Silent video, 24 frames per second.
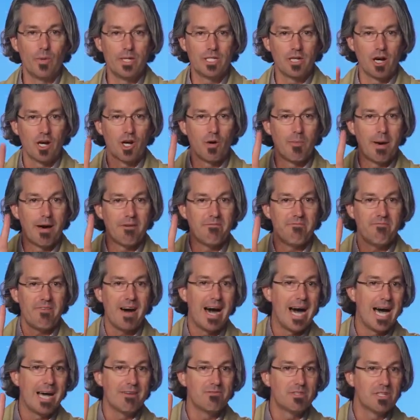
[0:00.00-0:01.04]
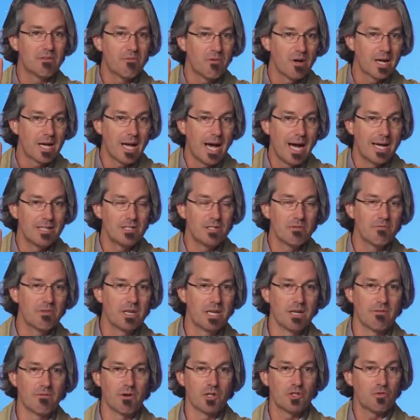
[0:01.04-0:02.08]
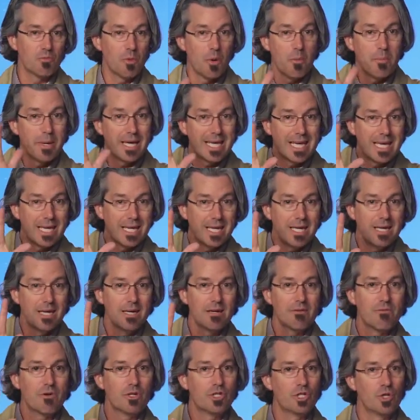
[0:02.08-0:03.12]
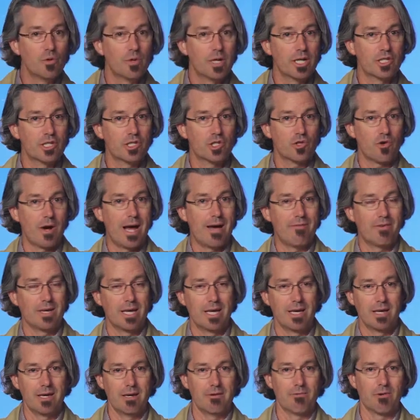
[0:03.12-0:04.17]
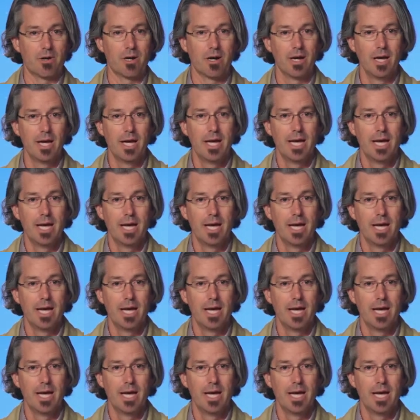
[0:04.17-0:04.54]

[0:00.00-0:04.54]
we talk about 5 different kinds of givers, from a beginning giver to an extravagant giver.